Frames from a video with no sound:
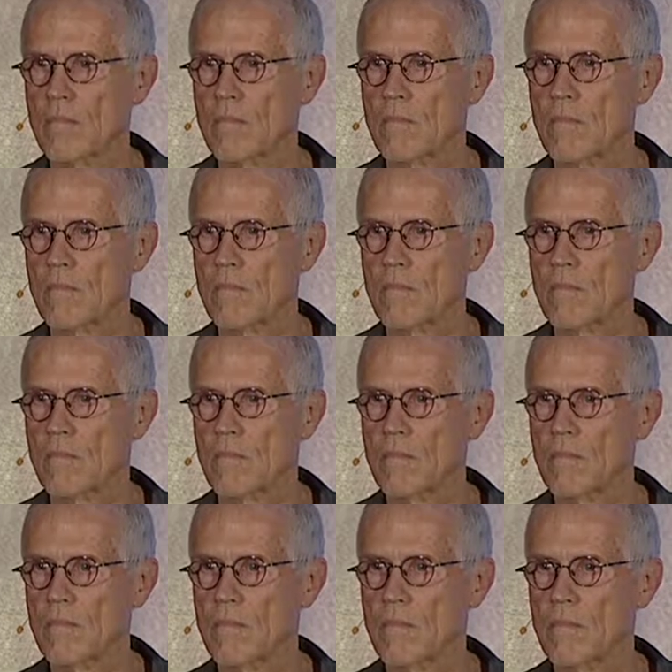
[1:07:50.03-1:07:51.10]
be
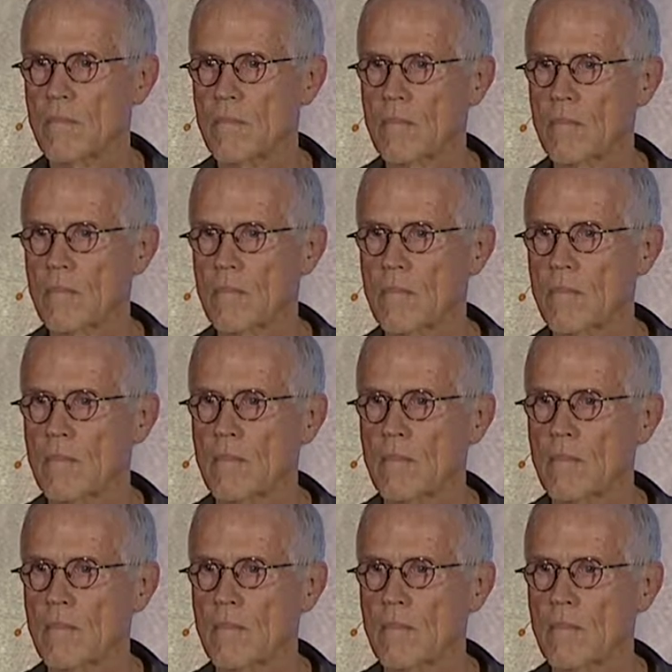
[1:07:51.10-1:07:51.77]
focusing at this stage?